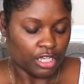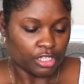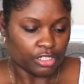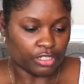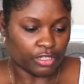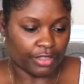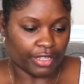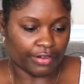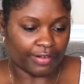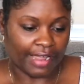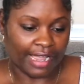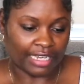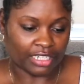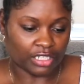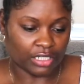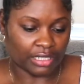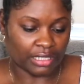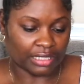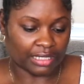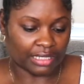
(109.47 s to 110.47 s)
So there are
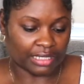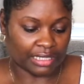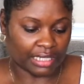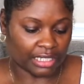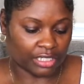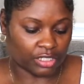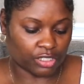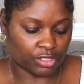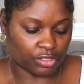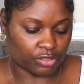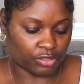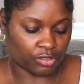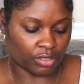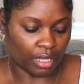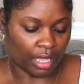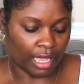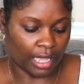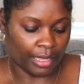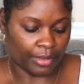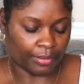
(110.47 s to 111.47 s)
actually 6
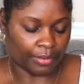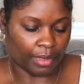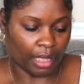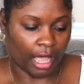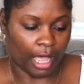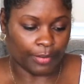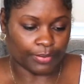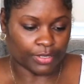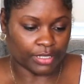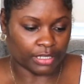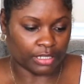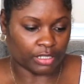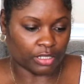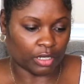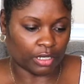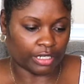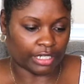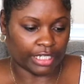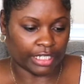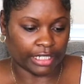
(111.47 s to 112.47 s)
options
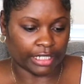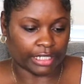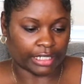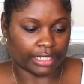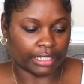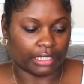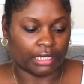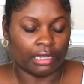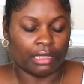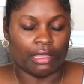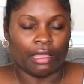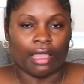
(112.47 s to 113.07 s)
on here,